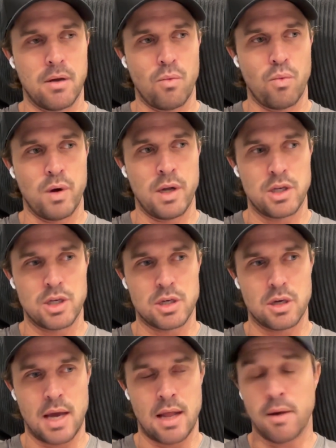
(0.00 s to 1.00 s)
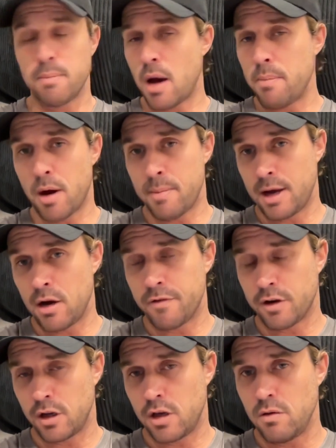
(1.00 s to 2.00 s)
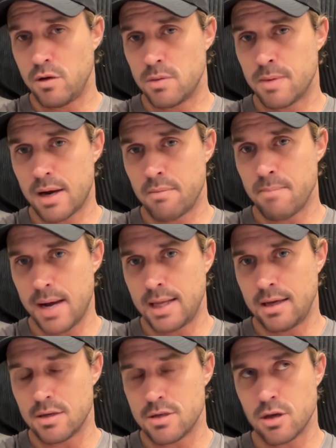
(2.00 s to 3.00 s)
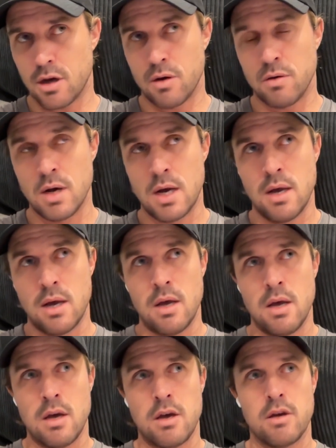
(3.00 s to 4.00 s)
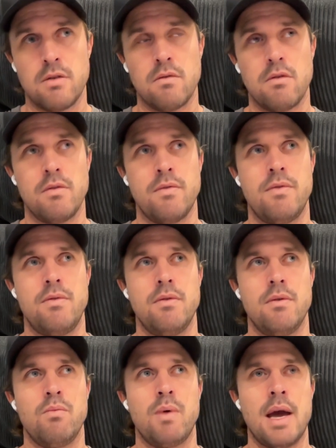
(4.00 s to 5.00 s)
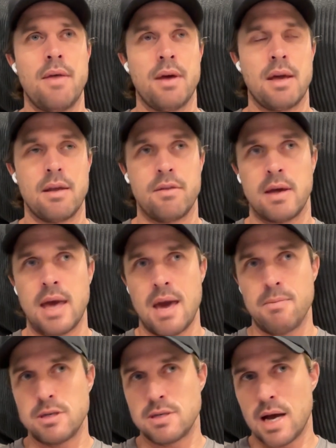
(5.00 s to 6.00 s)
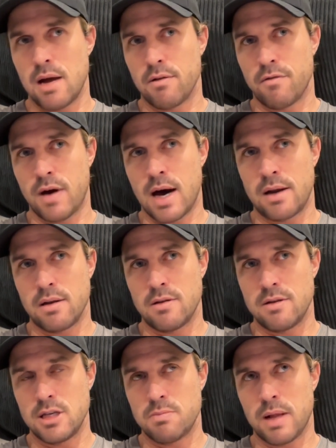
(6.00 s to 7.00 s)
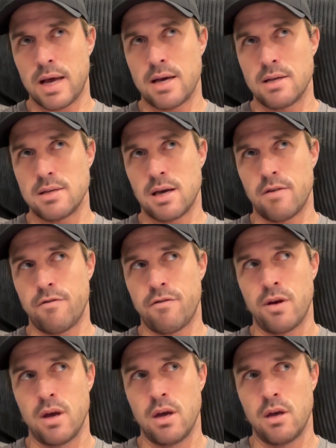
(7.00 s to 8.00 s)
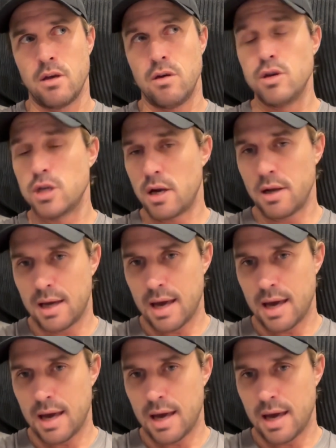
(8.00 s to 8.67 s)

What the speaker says: which are being offered a huge amount of money. So where the game is now divided, these players have huge earning